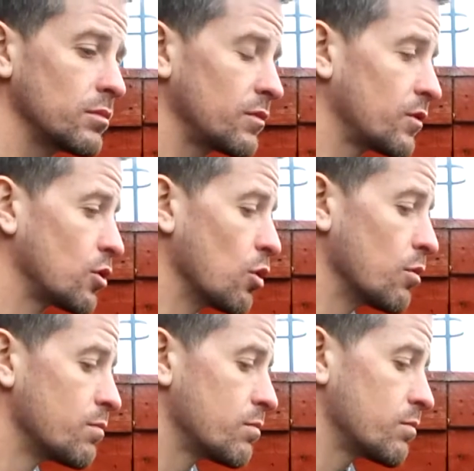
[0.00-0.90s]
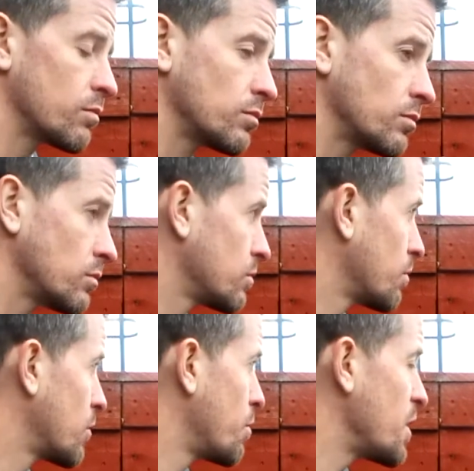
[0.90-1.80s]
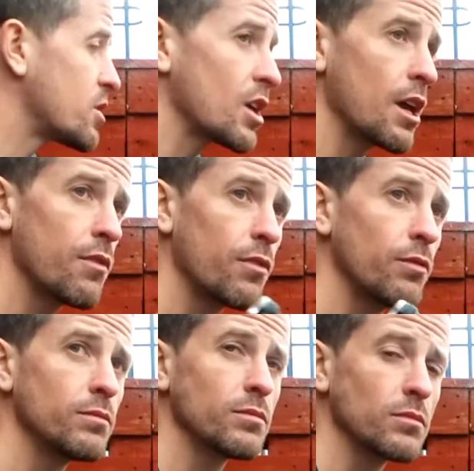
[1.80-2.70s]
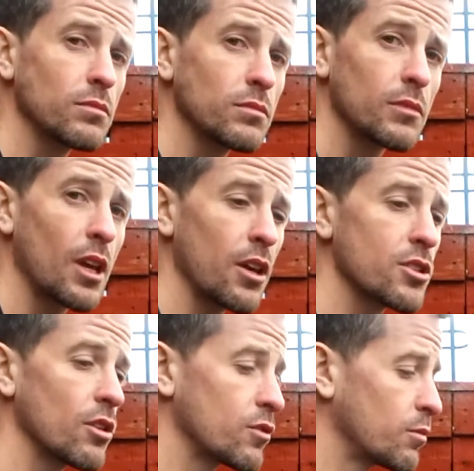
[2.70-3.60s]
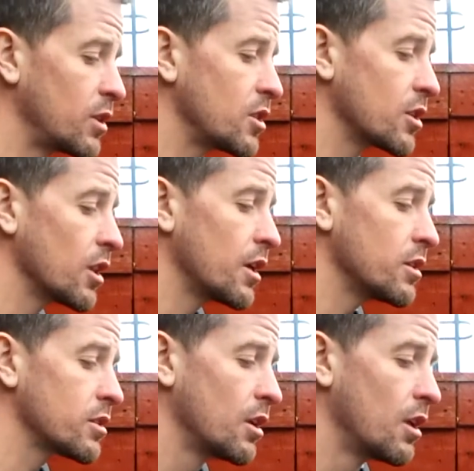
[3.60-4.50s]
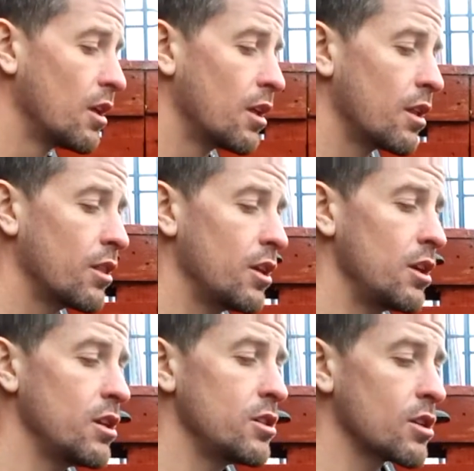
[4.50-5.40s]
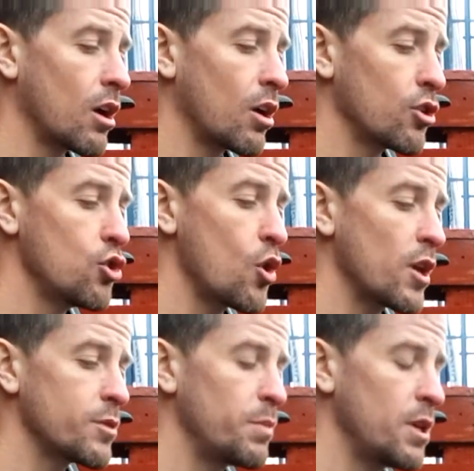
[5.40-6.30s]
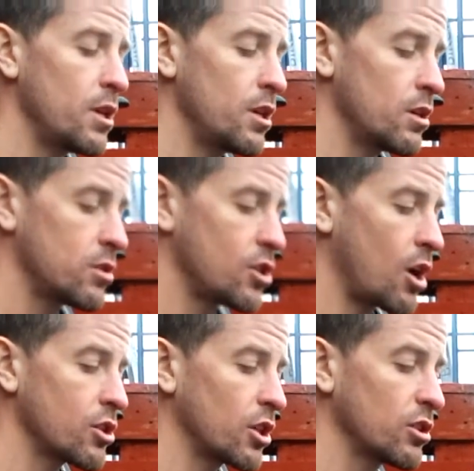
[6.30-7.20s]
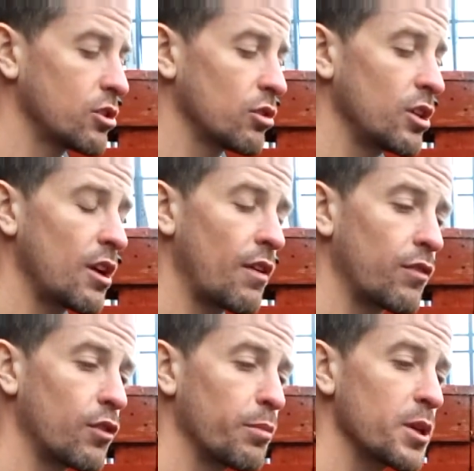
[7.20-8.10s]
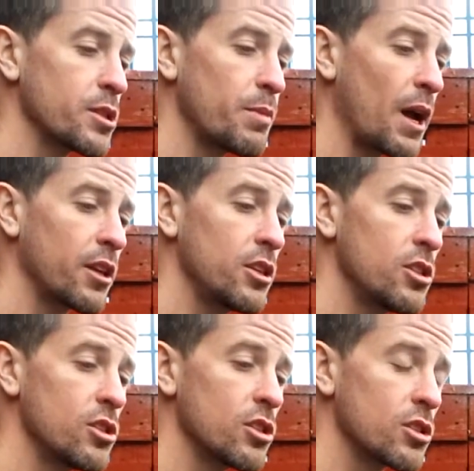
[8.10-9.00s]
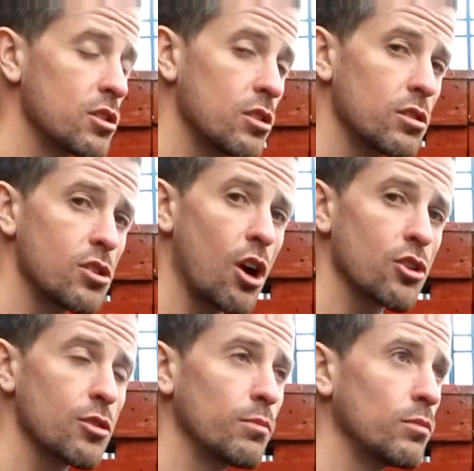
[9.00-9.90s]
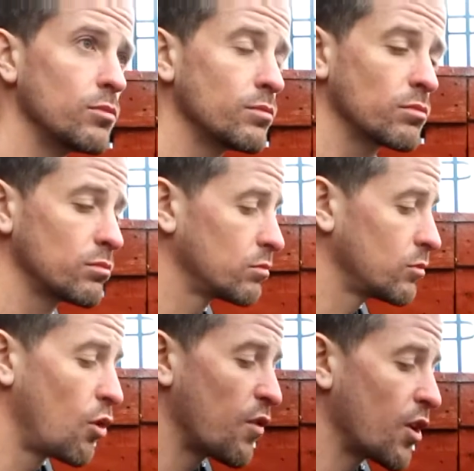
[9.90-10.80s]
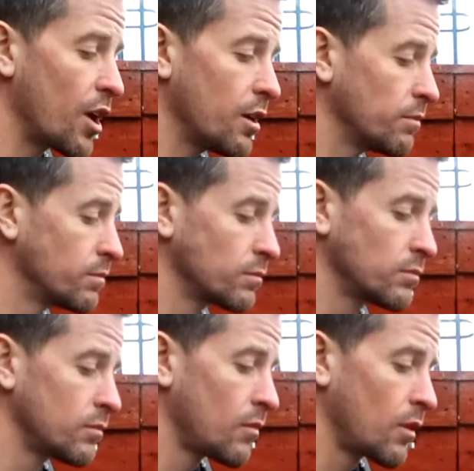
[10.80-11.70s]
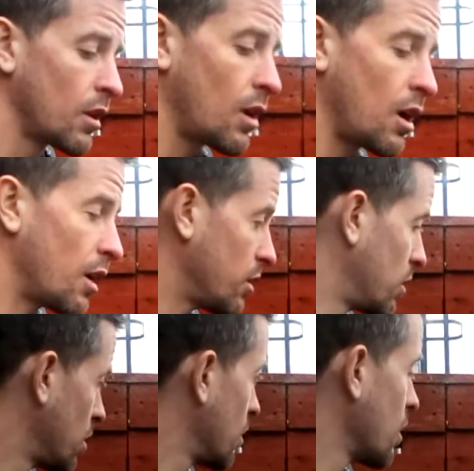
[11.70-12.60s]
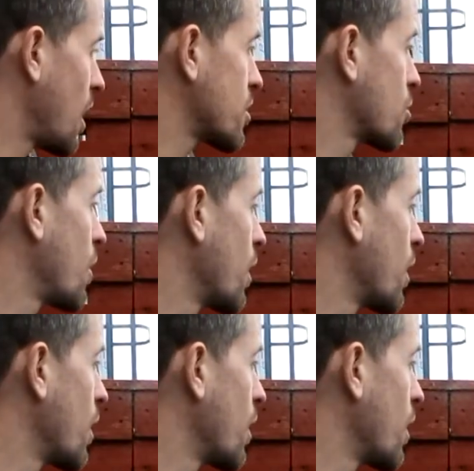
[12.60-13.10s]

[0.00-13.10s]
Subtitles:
So to be safe, get yourself some decent lights. These are USB charging, so you never have to replace the batteries, you just charge them overnight and they last quite a